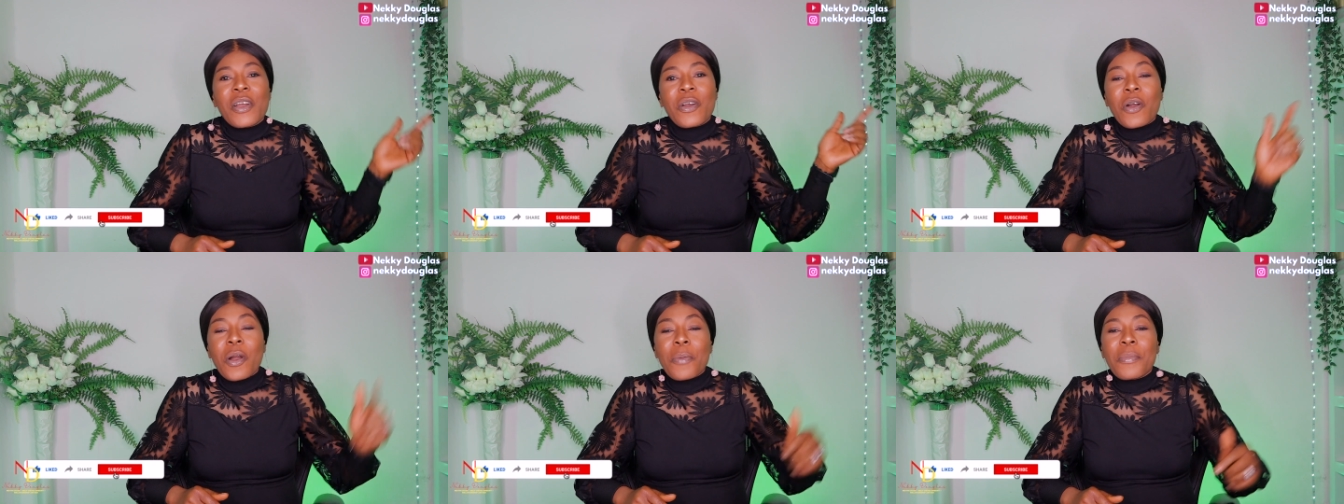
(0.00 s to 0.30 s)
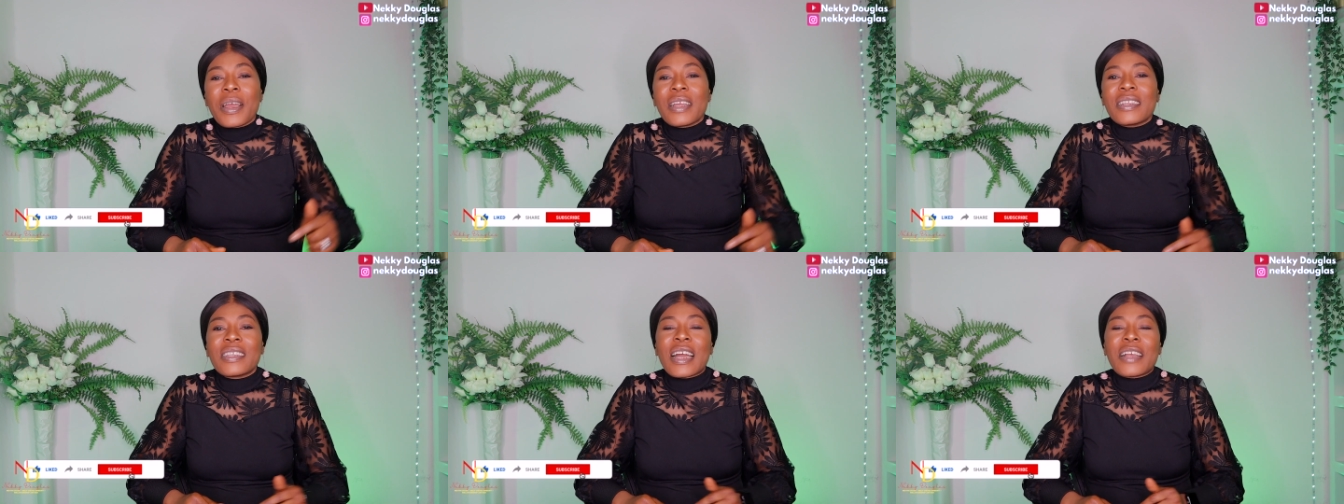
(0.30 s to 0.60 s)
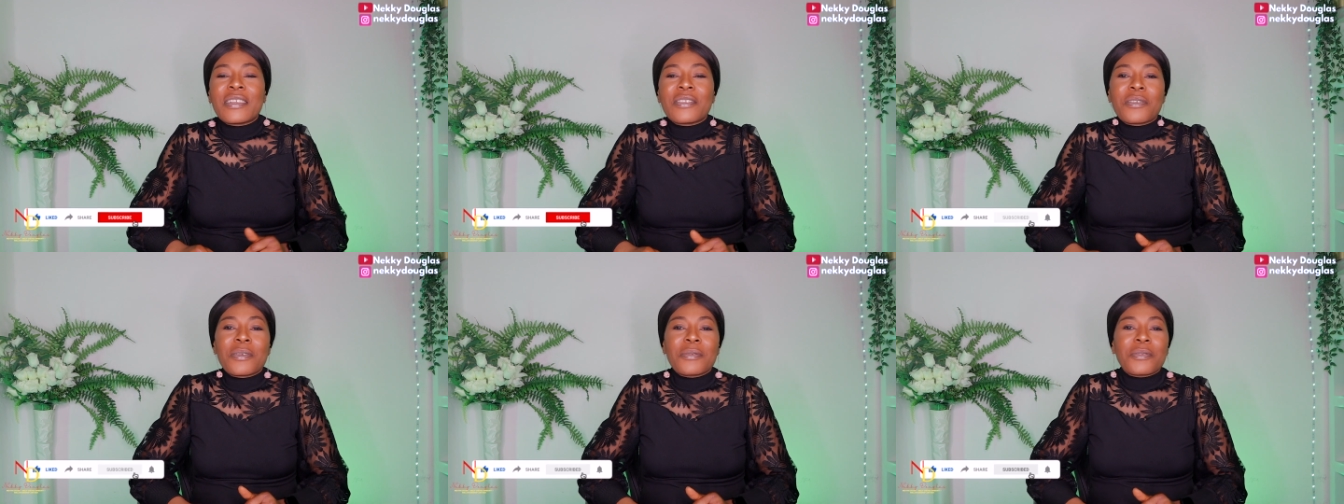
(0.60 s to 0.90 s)
comment,
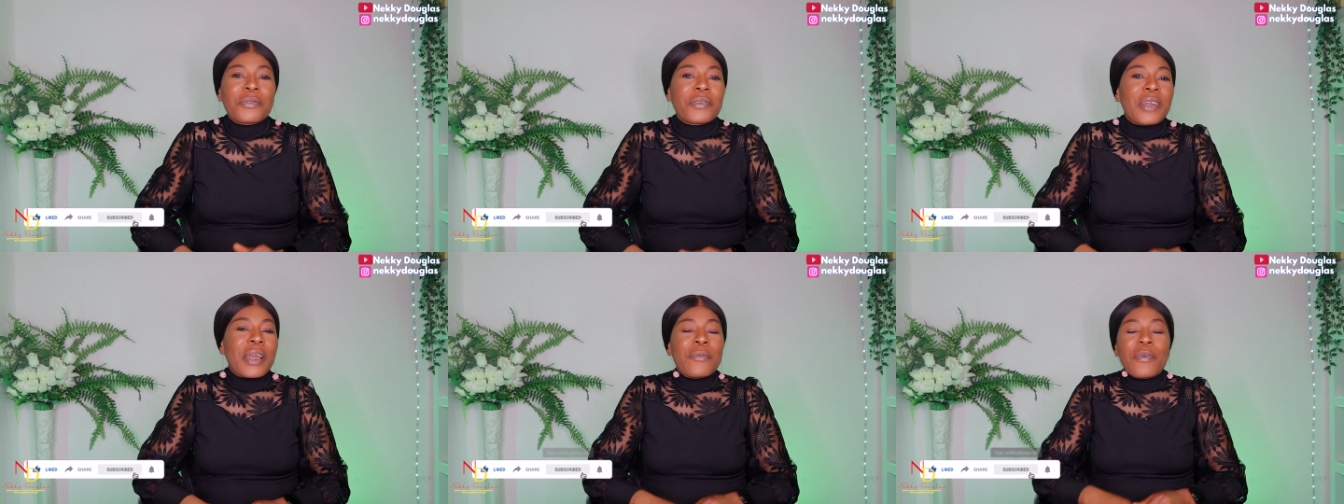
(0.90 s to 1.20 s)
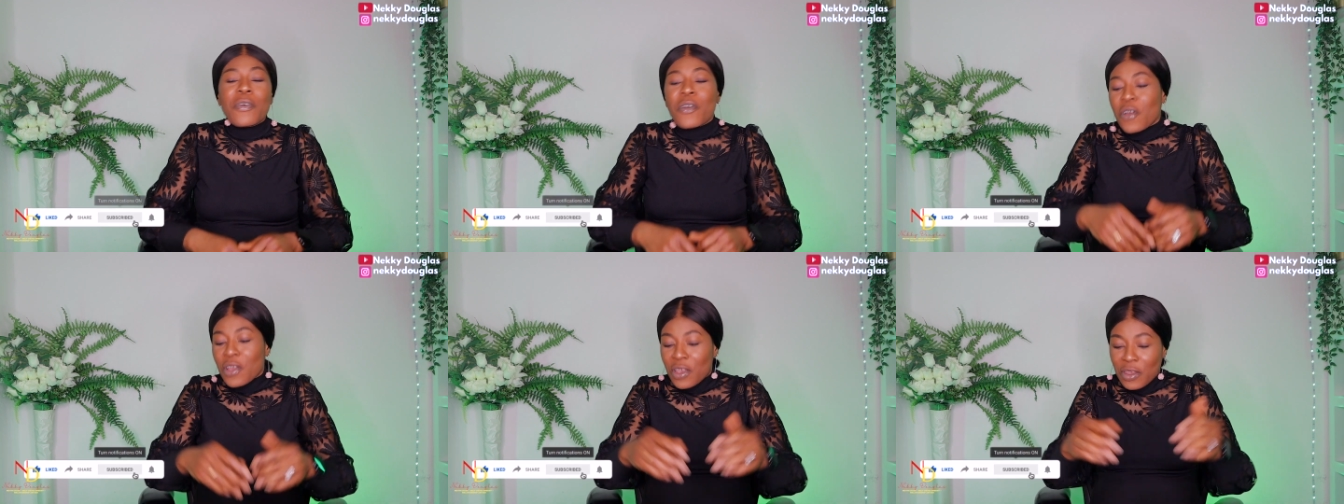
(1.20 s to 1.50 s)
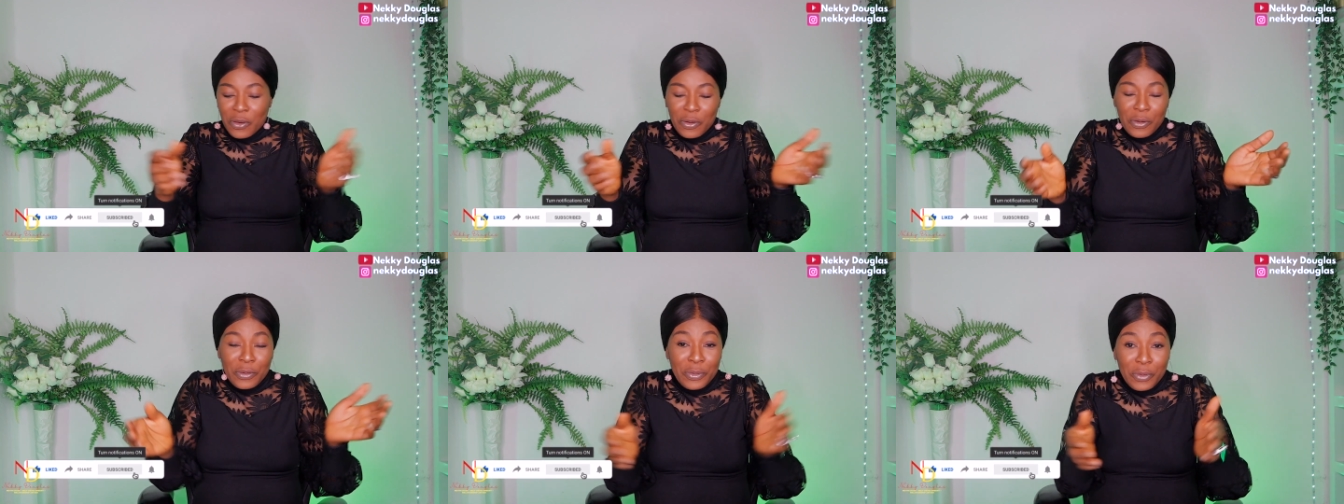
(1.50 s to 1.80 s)
and subscribe
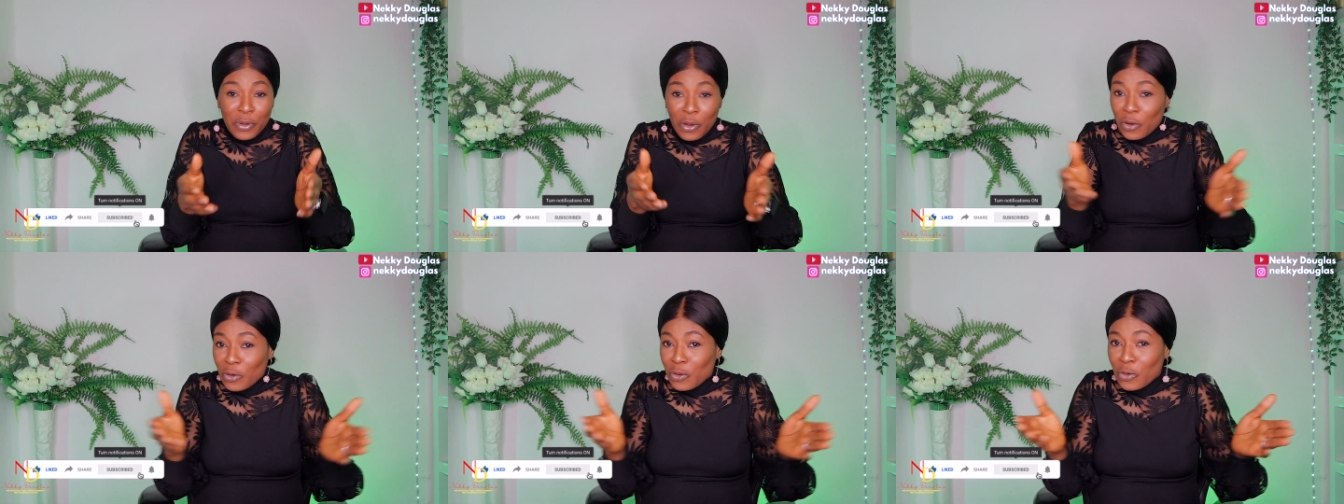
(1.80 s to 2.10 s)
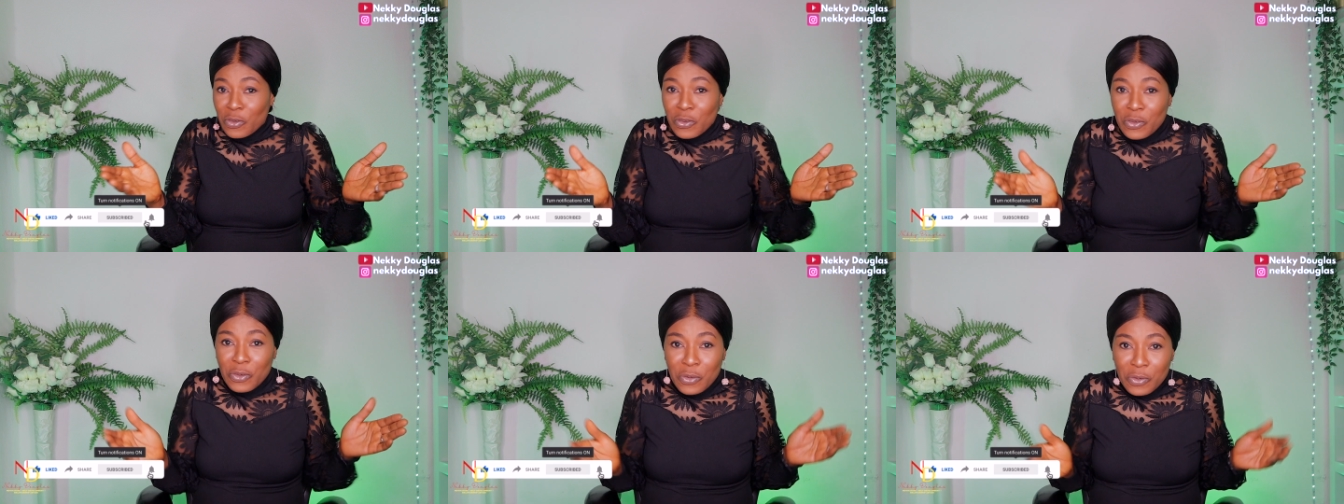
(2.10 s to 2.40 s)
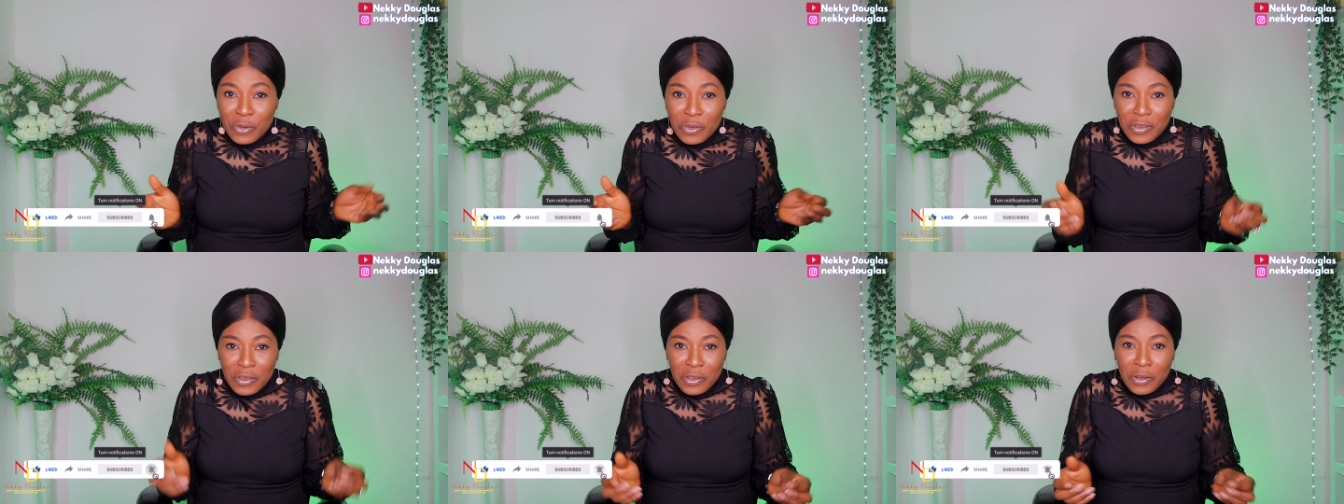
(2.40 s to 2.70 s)
you know, all those
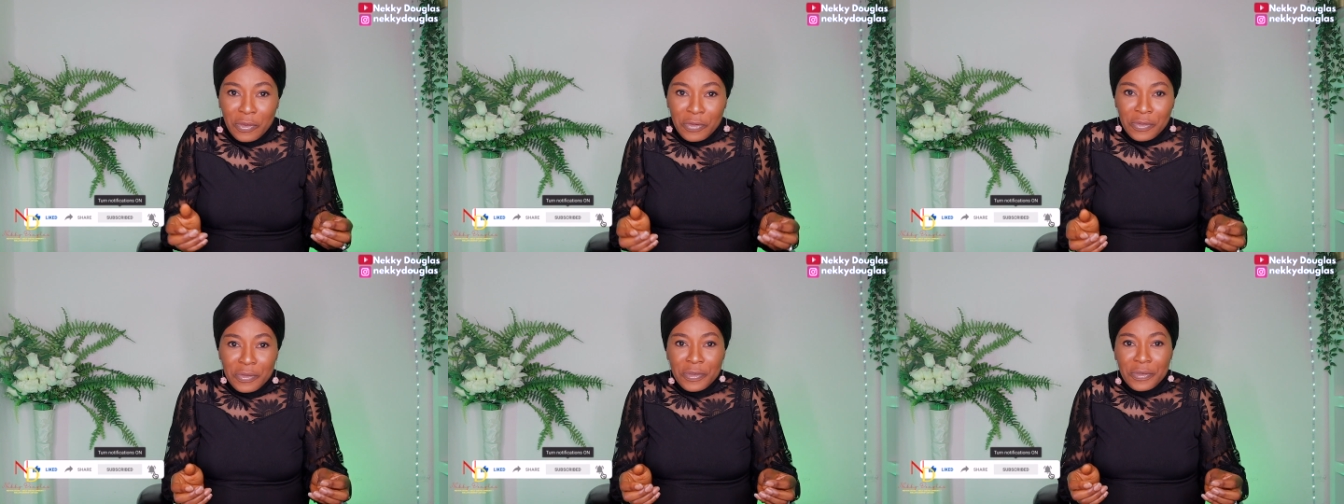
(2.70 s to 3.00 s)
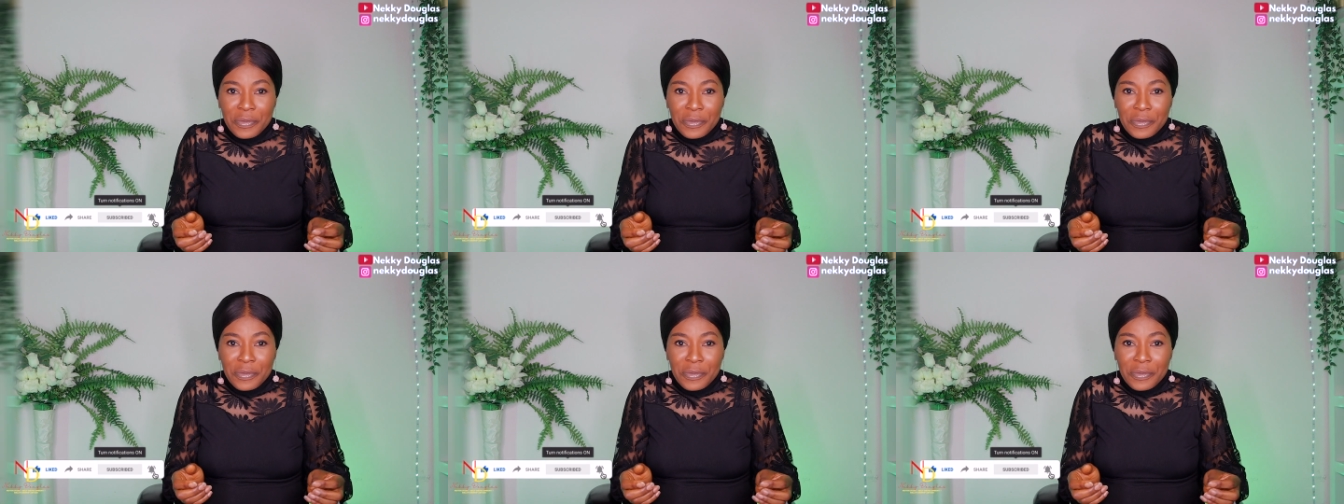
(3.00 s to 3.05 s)
good stuff.